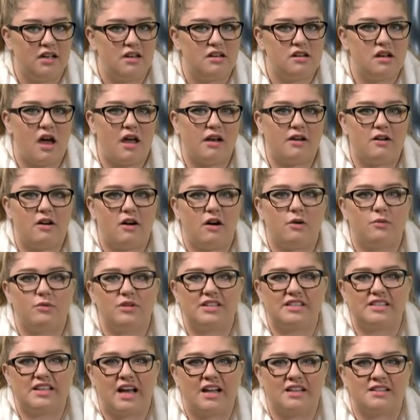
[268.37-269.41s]
Not all
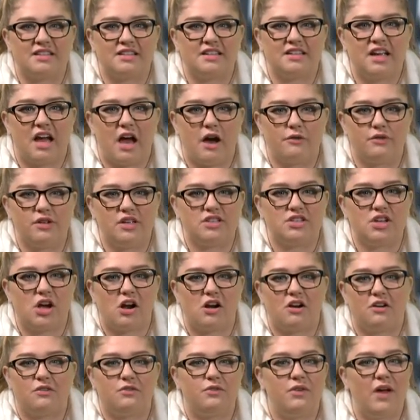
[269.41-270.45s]
Wisconsin counties
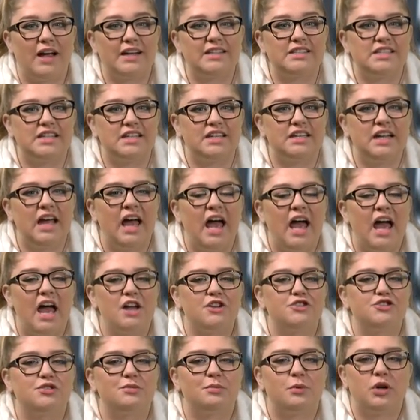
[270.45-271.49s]
are affected,
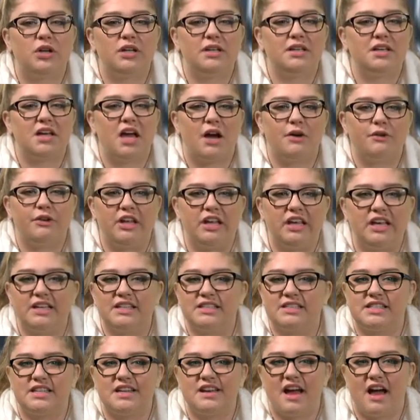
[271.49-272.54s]
and Sheboygan County
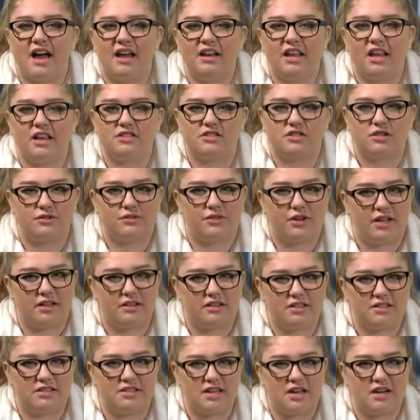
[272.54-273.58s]
is not a
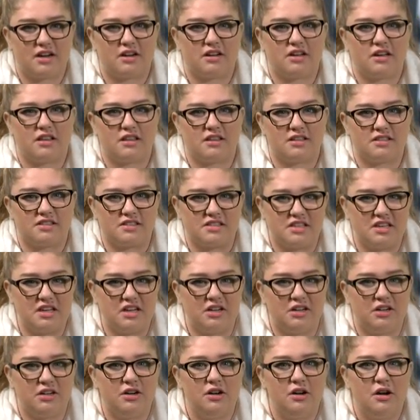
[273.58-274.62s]
surveillance area this
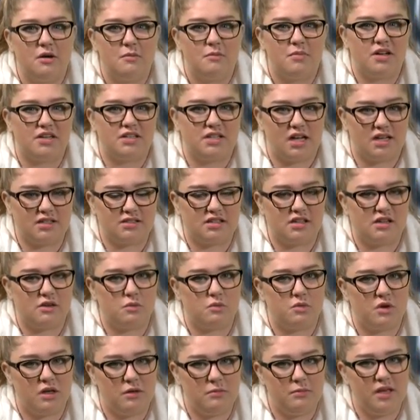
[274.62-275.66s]
year, but
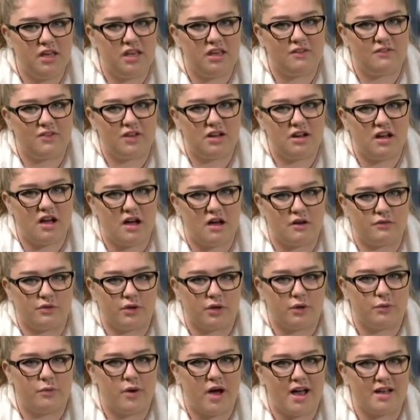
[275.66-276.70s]
testing will be given on
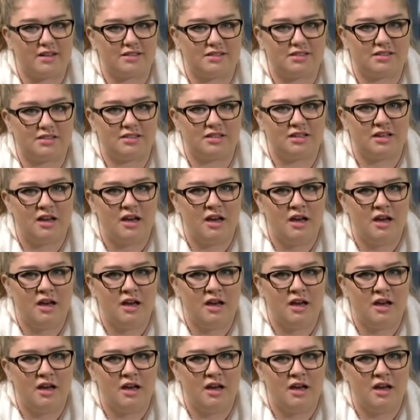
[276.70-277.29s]
request.